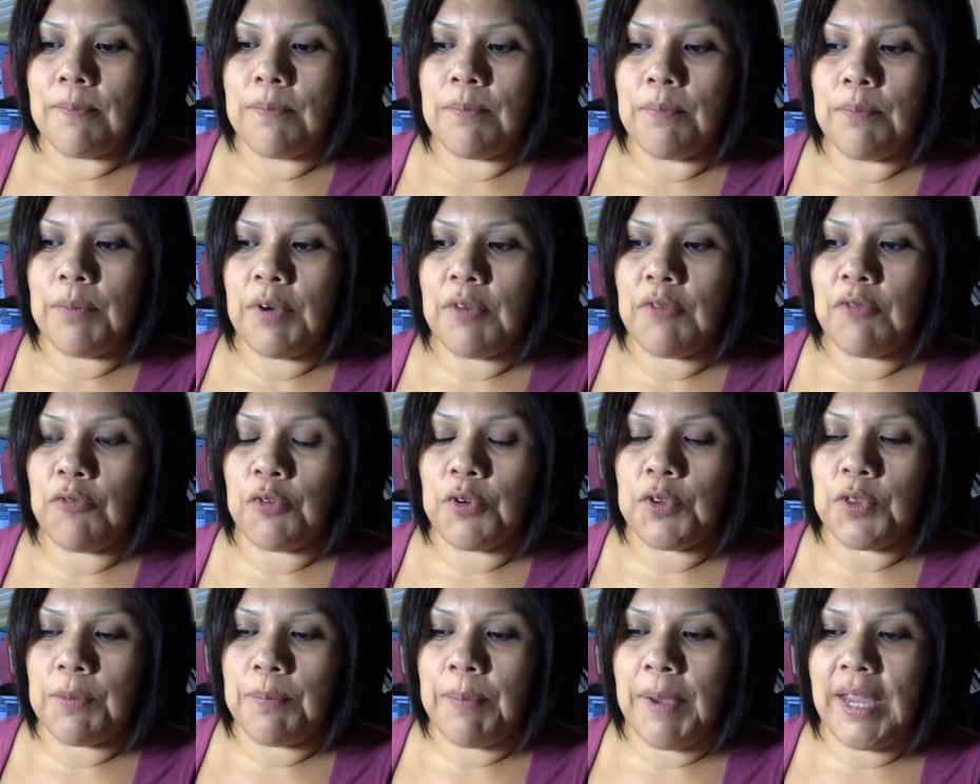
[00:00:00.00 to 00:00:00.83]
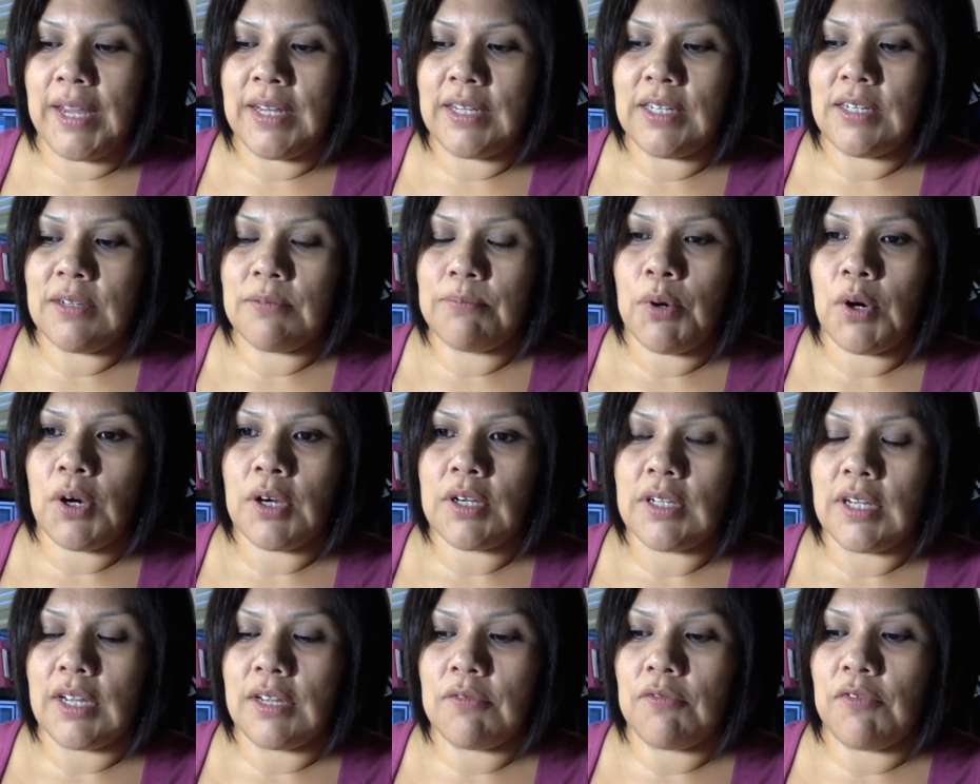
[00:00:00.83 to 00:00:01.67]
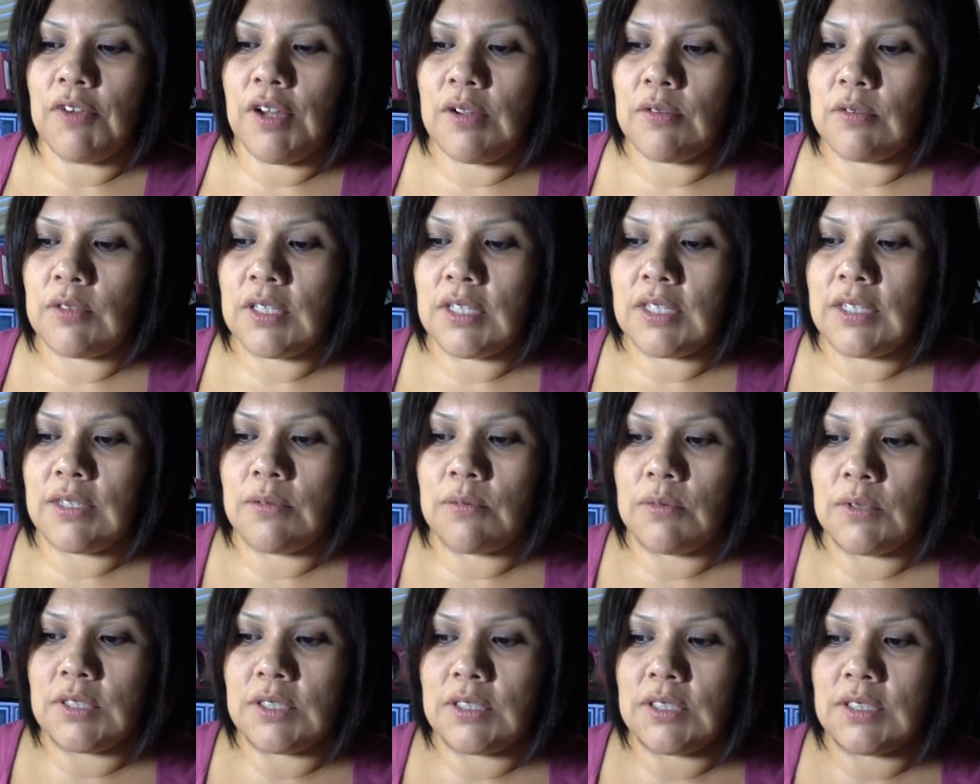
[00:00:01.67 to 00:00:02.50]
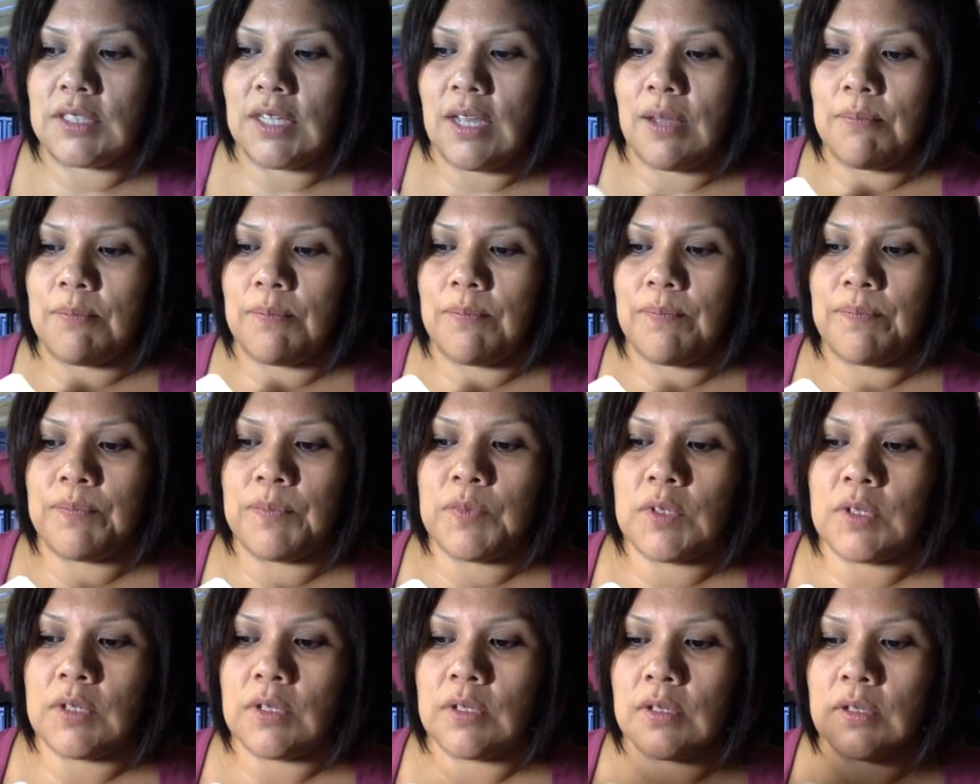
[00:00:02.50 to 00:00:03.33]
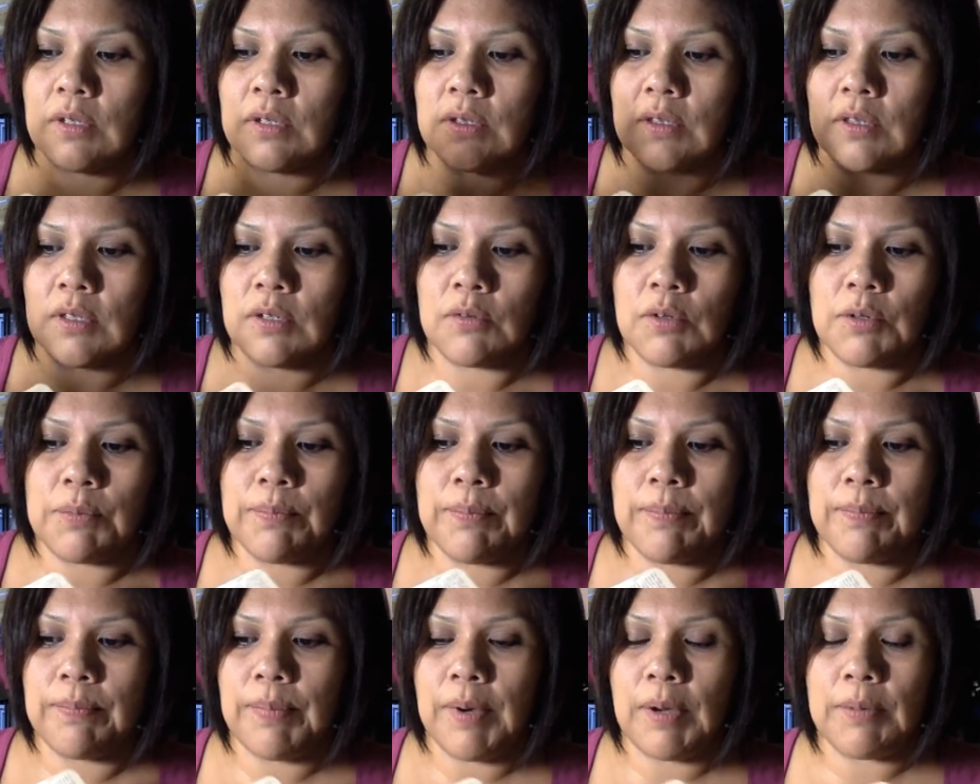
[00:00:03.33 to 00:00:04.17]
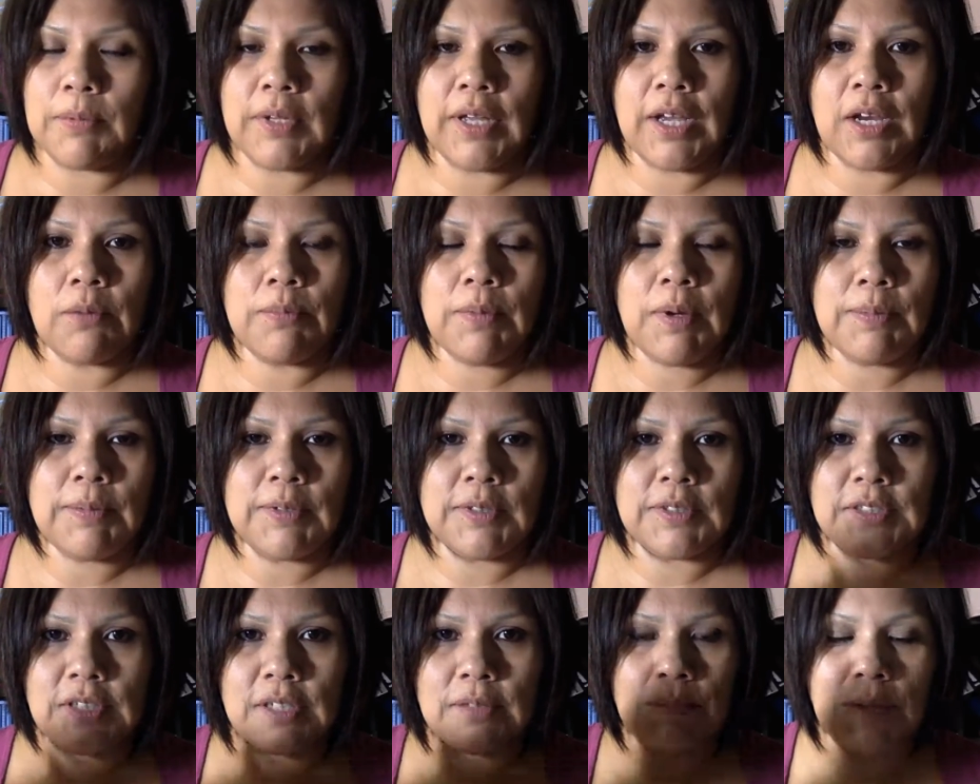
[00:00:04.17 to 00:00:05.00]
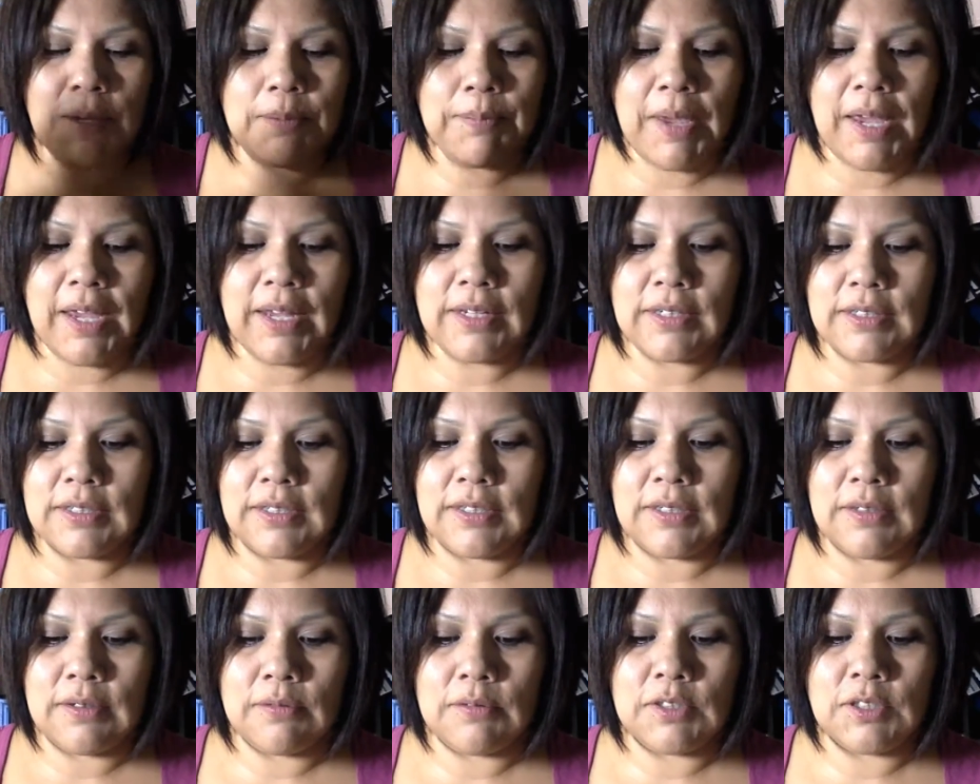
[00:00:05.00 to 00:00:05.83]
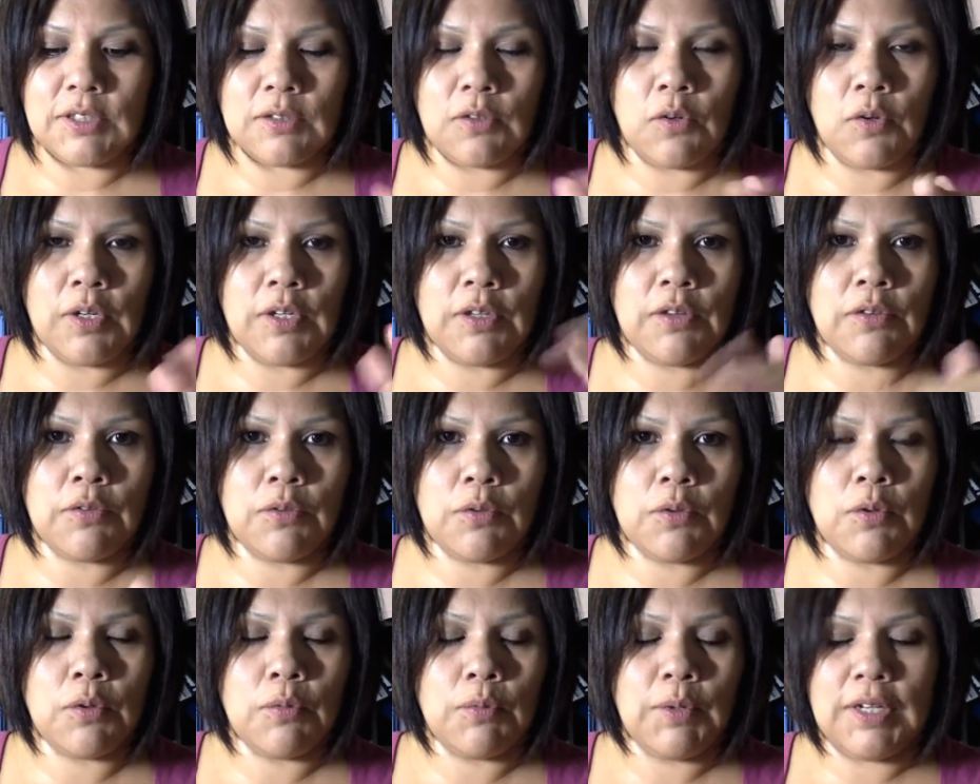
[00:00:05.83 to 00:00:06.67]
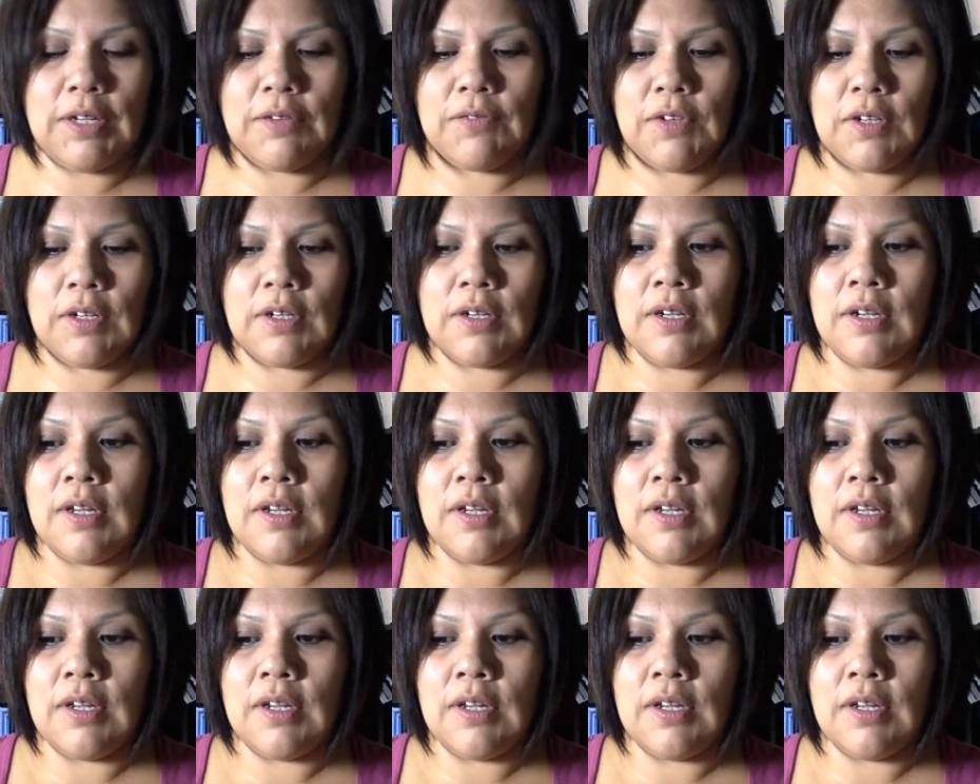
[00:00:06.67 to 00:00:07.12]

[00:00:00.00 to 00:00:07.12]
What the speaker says: But for the painting part, I found that it was there were air bubbles on my paint, and it was going through whatever.